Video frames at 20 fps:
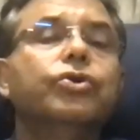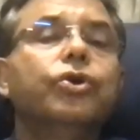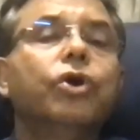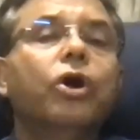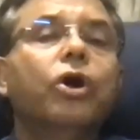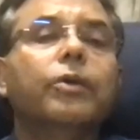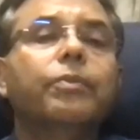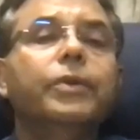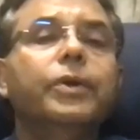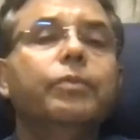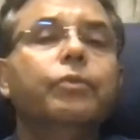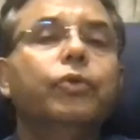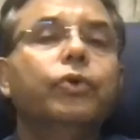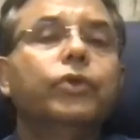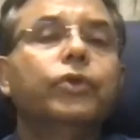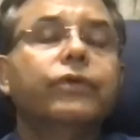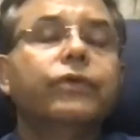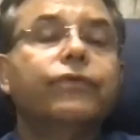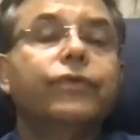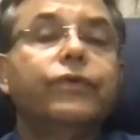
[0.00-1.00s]
not be more
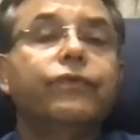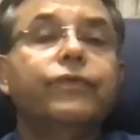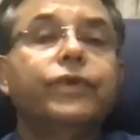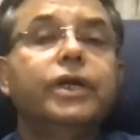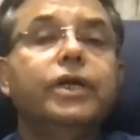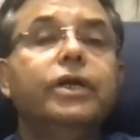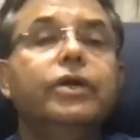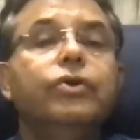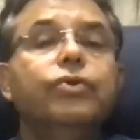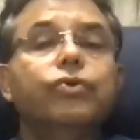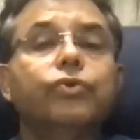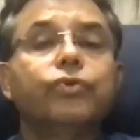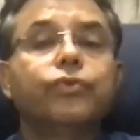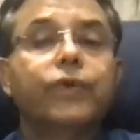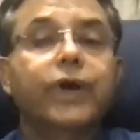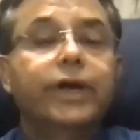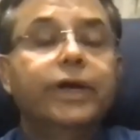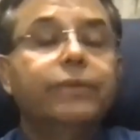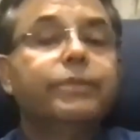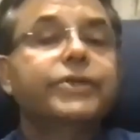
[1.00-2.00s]
than 15 to
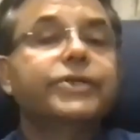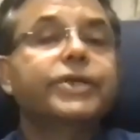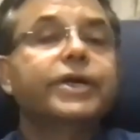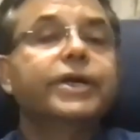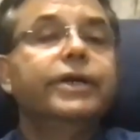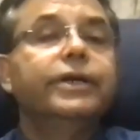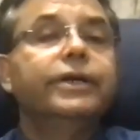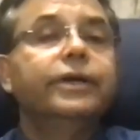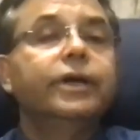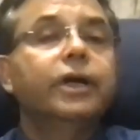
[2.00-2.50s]
20%